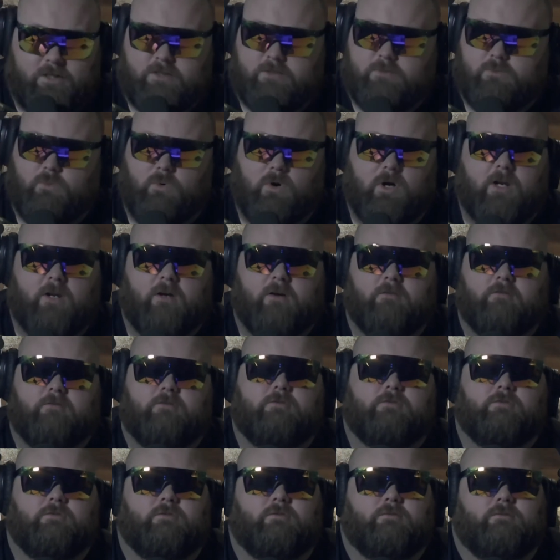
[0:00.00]
one of
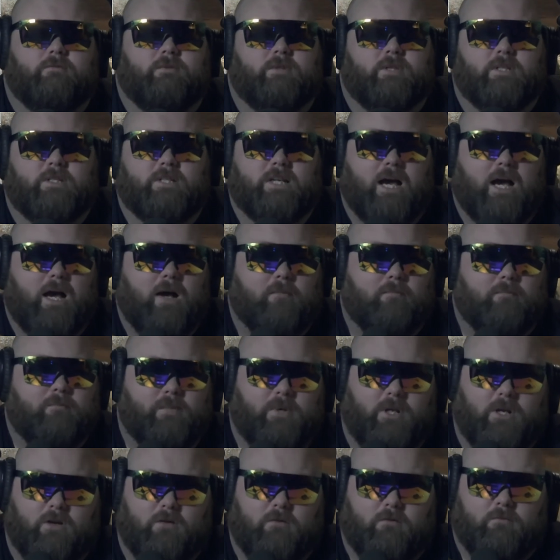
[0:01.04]
the top
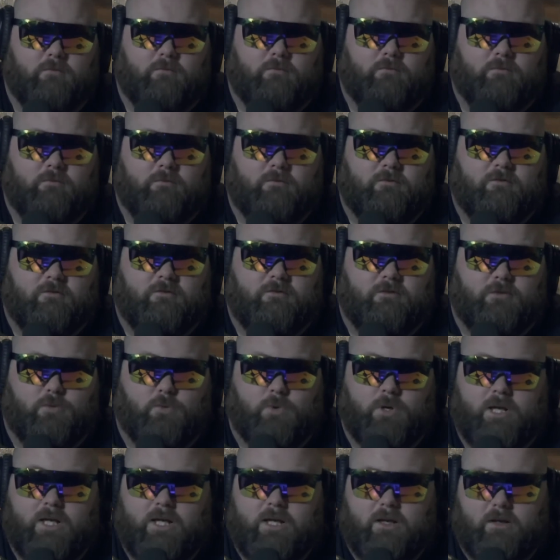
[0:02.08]

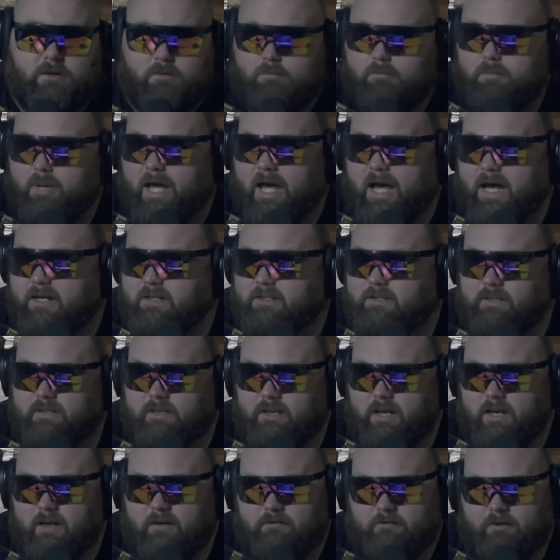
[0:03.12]
3 backs in the
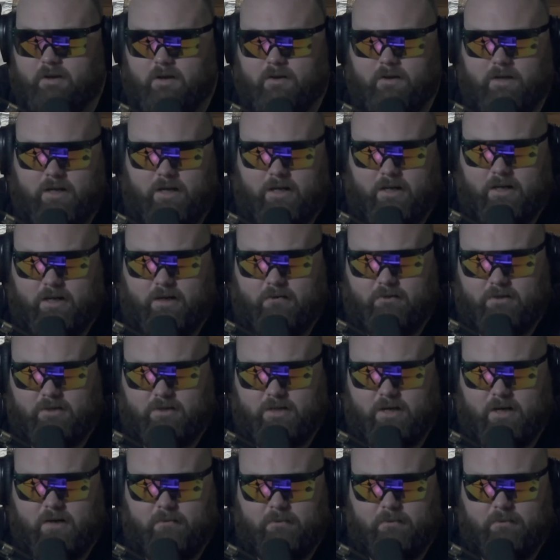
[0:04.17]
NFL at any given time.